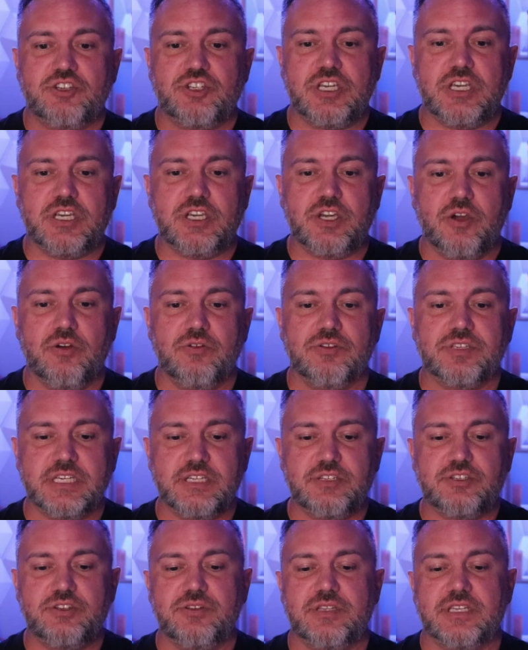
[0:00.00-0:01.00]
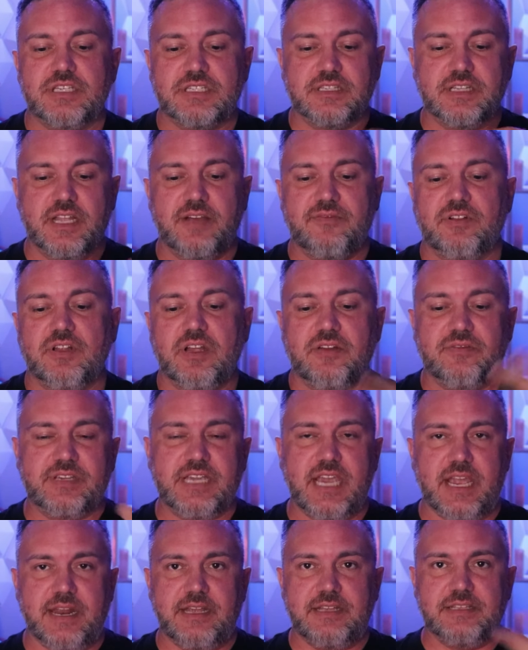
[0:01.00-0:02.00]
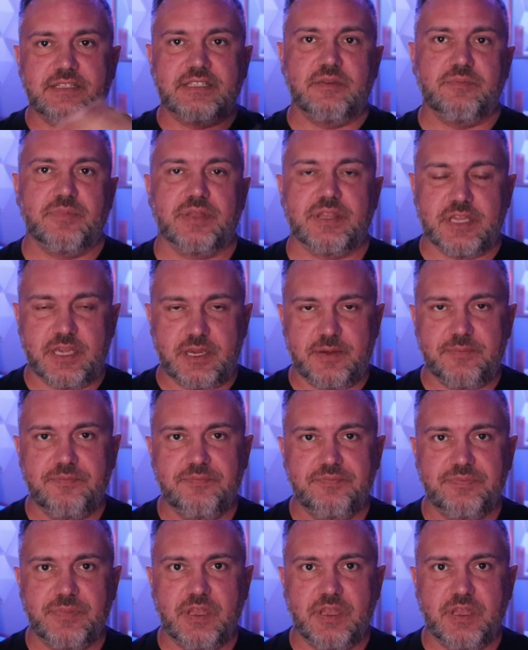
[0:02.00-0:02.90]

she goes into this level of gaining sympathy.